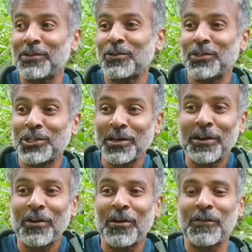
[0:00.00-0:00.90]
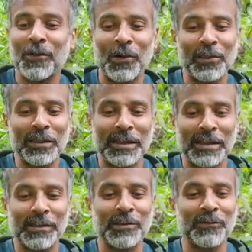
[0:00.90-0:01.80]
to shrug off all the
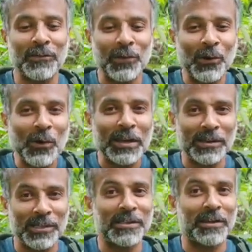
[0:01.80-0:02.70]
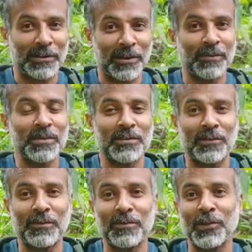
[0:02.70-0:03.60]
negative low energy that comes
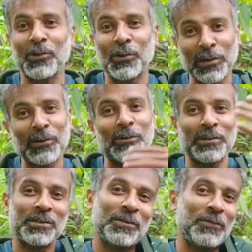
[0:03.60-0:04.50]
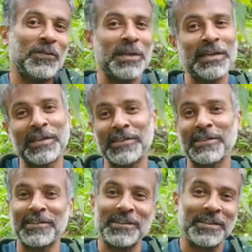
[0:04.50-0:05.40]
from the roller coaster of failing and
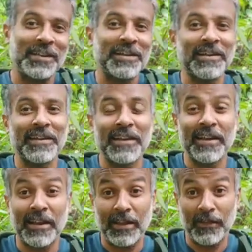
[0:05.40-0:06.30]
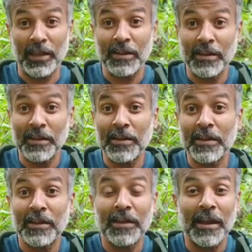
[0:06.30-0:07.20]
succeeding, and then
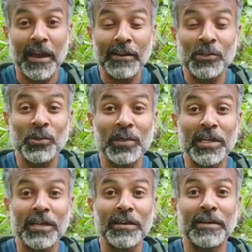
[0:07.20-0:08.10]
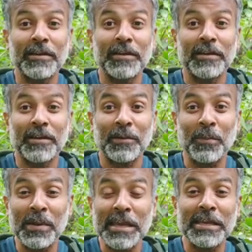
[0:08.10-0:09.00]
actually
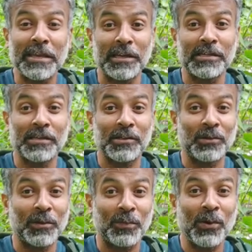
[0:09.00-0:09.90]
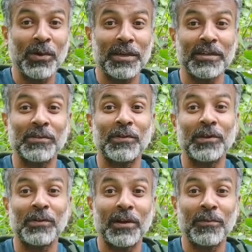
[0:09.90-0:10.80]
make it to the point
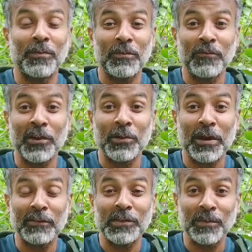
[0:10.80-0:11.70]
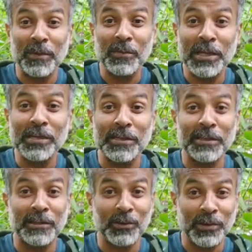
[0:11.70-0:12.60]
where you have some
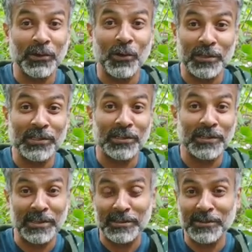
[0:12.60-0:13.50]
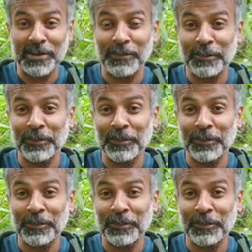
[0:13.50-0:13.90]
ability that you can call success, right?